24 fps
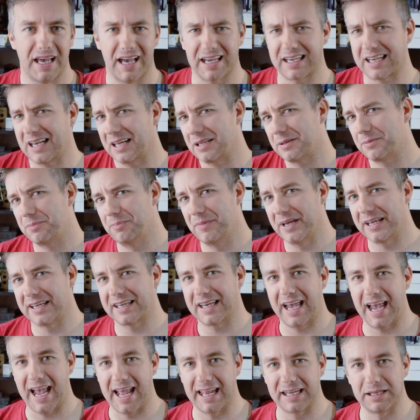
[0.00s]
I can't make
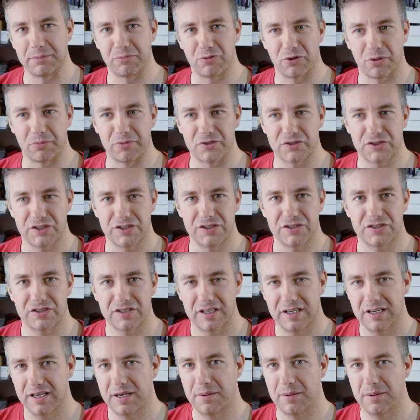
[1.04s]
any promises,